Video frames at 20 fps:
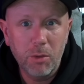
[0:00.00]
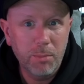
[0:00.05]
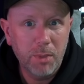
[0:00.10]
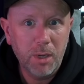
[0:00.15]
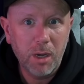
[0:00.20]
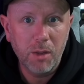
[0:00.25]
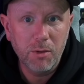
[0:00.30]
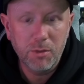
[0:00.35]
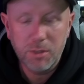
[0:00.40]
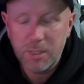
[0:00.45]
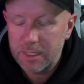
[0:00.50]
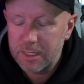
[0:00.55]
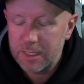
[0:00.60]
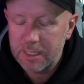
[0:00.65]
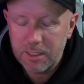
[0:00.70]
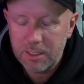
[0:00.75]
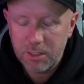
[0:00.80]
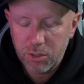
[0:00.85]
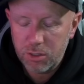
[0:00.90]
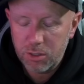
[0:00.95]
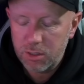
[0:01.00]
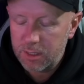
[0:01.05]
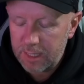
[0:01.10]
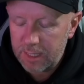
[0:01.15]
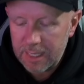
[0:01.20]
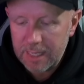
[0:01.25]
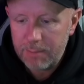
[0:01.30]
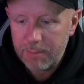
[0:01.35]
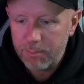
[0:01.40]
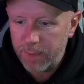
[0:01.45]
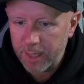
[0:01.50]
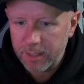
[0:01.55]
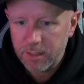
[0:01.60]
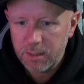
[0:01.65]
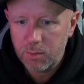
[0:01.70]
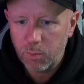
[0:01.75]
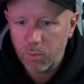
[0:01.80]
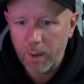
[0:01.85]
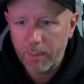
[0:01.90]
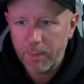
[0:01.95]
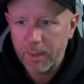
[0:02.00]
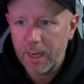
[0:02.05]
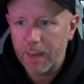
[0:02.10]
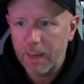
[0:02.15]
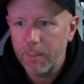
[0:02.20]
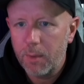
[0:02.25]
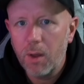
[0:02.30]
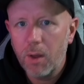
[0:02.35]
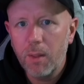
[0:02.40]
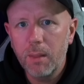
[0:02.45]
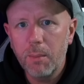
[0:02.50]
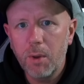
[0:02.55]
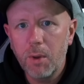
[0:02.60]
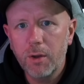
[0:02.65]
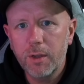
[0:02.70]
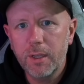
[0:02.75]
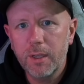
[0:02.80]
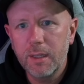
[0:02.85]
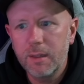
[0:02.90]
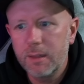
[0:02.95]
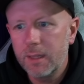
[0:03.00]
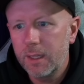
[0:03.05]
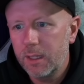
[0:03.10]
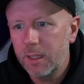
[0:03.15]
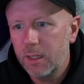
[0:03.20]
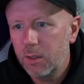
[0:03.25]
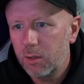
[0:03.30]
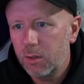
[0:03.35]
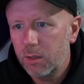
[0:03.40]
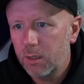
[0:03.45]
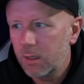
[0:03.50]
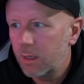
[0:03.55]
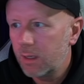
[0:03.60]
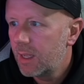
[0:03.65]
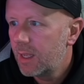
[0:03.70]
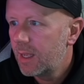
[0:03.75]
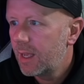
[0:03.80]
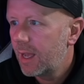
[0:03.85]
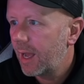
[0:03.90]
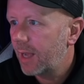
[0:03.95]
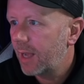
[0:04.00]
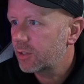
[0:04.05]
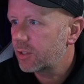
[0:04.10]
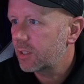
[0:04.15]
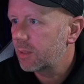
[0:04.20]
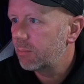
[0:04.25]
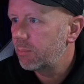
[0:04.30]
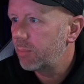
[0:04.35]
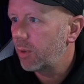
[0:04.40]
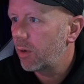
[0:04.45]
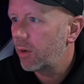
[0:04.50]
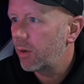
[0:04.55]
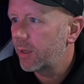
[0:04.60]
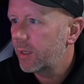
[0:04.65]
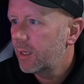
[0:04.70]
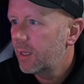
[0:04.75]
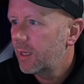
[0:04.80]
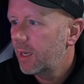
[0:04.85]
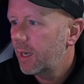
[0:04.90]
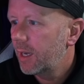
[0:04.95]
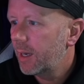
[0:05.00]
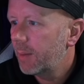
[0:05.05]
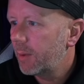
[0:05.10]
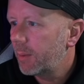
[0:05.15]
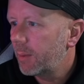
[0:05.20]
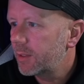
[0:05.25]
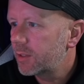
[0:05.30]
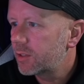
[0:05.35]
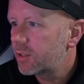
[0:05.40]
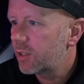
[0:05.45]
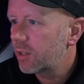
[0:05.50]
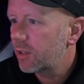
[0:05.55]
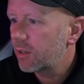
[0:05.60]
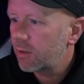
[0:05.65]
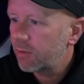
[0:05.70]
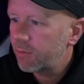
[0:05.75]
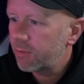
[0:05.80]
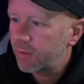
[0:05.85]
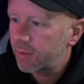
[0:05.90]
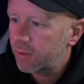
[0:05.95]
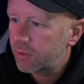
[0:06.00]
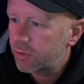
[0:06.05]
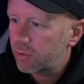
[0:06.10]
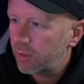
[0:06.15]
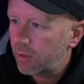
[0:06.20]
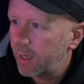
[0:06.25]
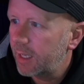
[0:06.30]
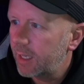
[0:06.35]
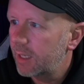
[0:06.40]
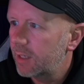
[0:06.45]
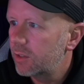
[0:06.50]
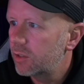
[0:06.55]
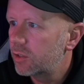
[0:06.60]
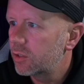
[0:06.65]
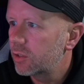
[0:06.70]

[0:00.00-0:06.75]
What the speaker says: It's absolutely exceptional. It has some really good features and effects for not only the average Joe, but the professionals out there.